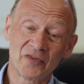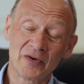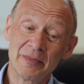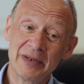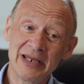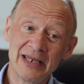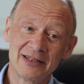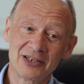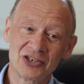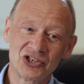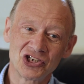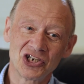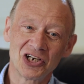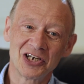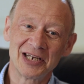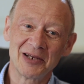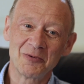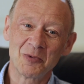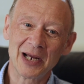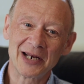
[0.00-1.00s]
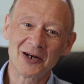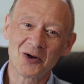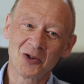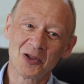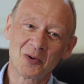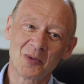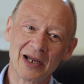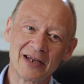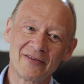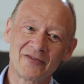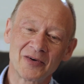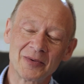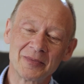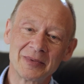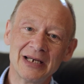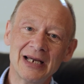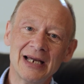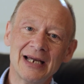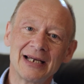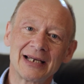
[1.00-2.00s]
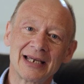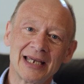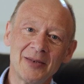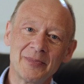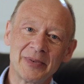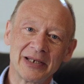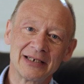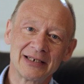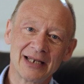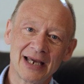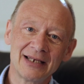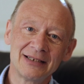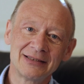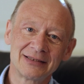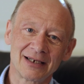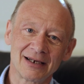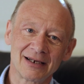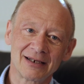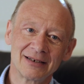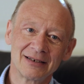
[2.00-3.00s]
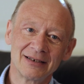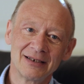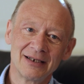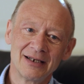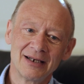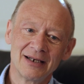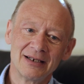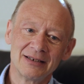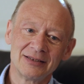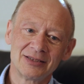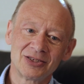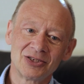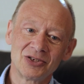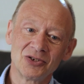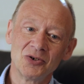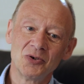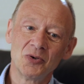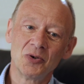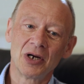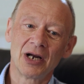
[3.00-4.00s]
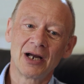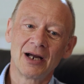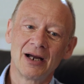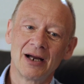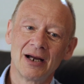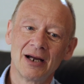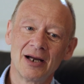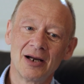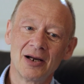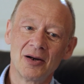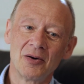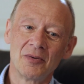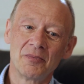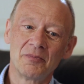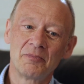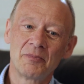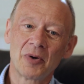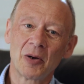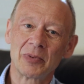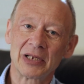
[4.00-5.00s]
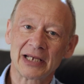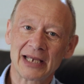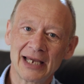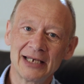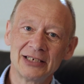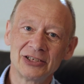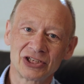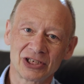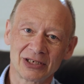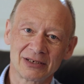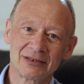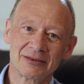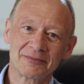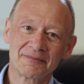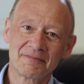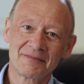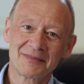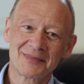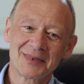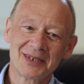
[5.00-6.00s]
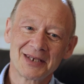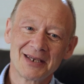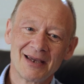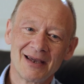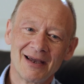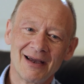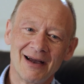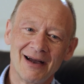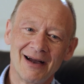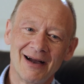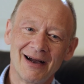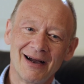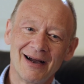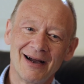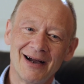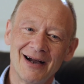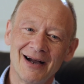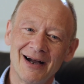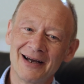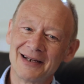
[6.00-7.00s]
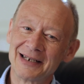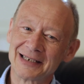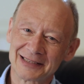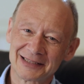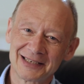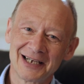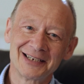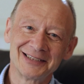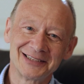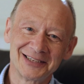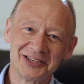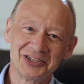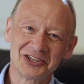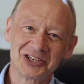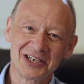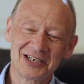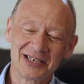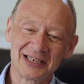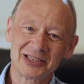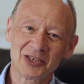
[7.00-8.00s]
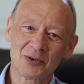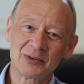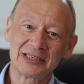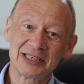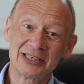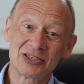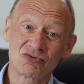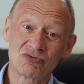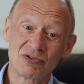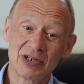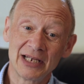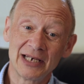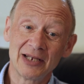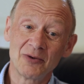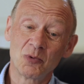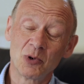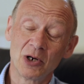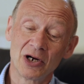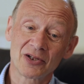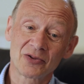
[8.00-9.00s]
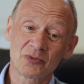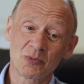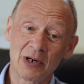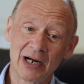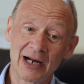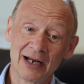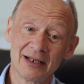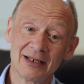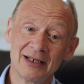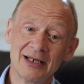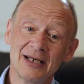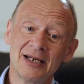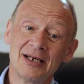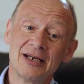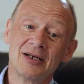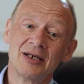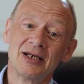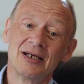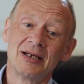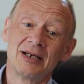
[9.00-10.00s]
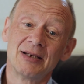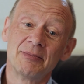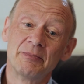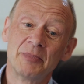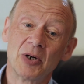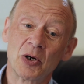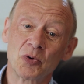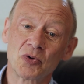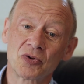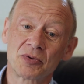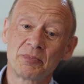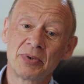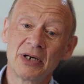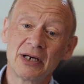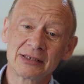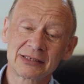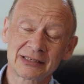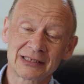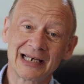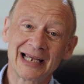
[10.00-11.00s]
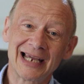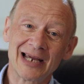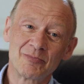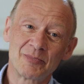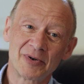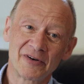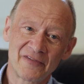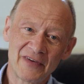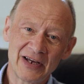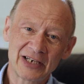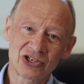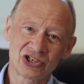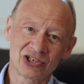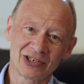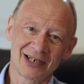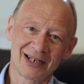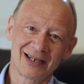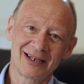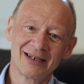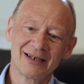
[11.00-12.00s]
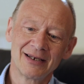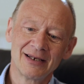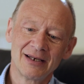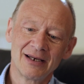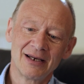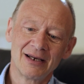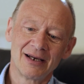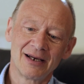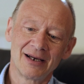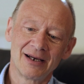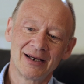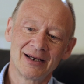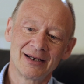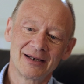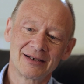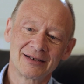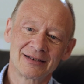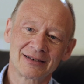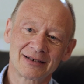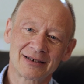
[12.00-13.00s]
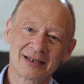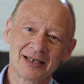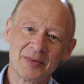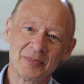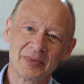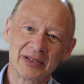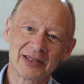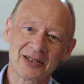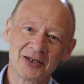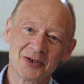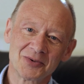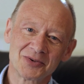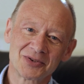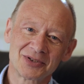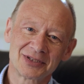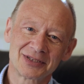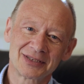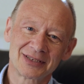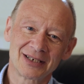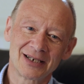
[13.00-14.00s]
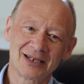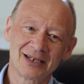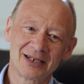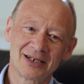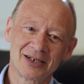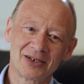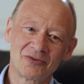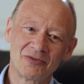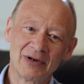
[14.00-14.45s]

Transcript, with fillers: for me, the journey went all the way from keeping data to uh, publication. An exciting journey. So it is really worthwhile, both personally and professionally, uh, keeping those uh,